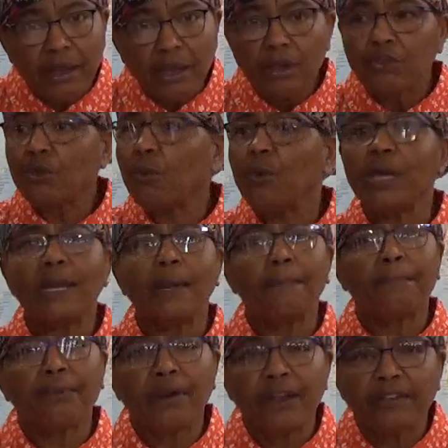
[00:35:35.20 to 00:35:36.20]
So we
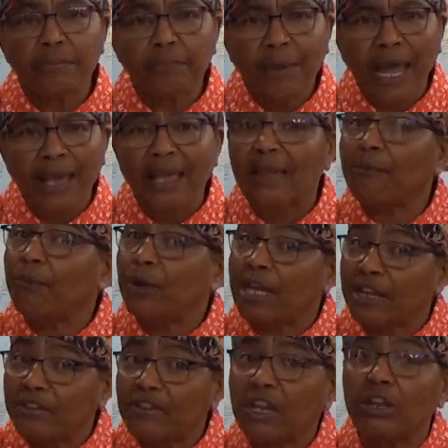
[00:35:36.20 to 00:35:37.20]
can press past, and we
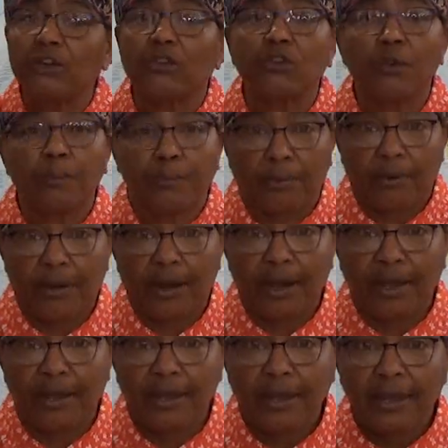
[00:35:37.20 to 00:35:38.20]
continue to pray
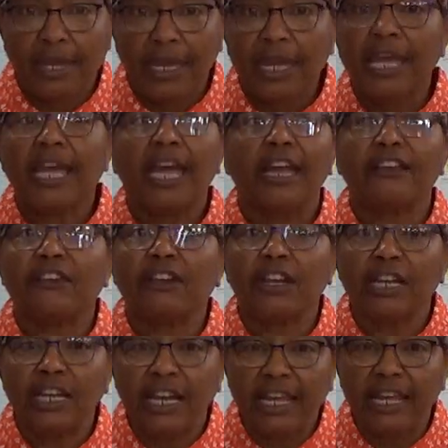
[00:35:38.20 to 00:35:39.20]
and to
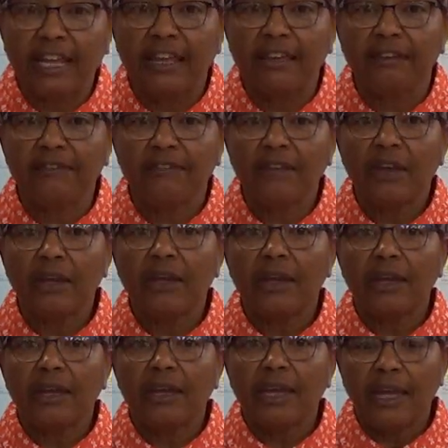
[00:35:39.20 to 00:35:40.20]
live
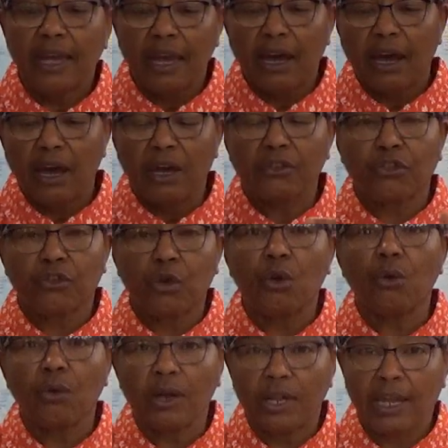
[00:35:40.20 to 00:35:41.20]
a
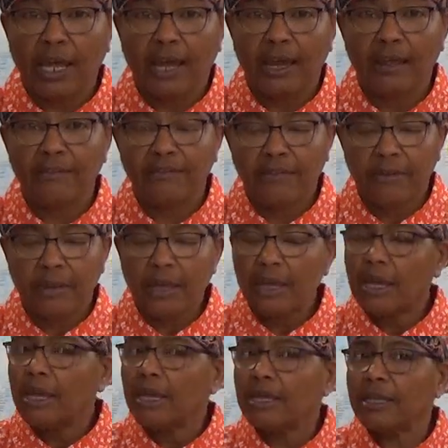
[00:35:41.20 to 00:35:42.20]
Torah life.
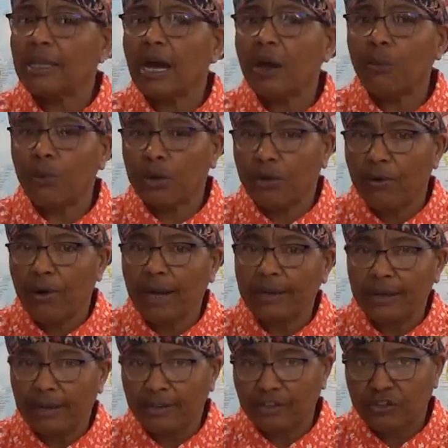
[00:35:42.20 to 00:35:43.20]
Yah will
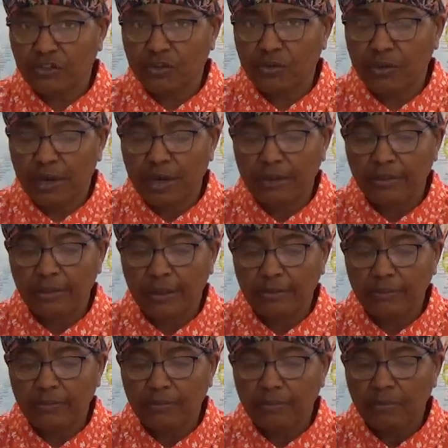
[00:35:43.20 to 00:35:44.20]
grant us strength.
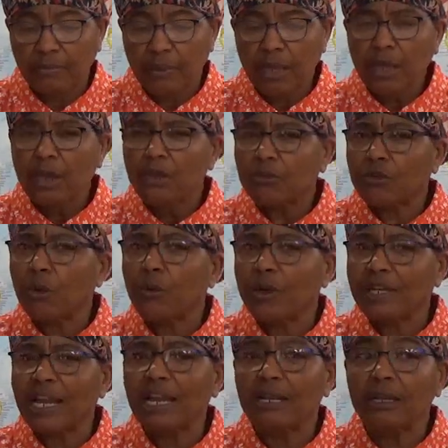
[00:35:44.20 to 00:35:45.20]
So
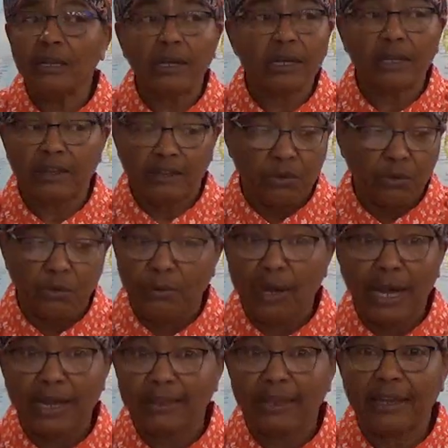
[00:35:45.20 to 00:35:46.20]
when they look at us and
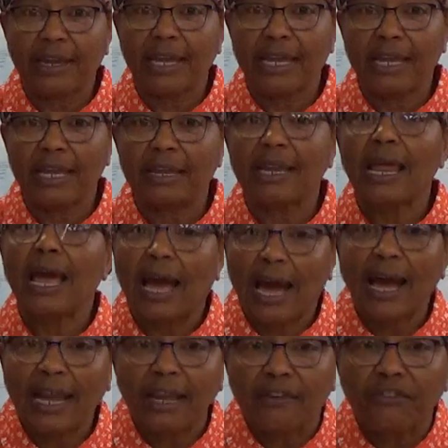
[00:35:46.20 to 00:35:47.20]
wag their head,
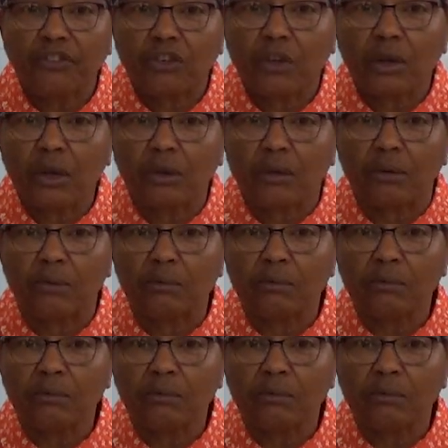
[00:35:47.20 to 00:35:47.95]
I am shalom.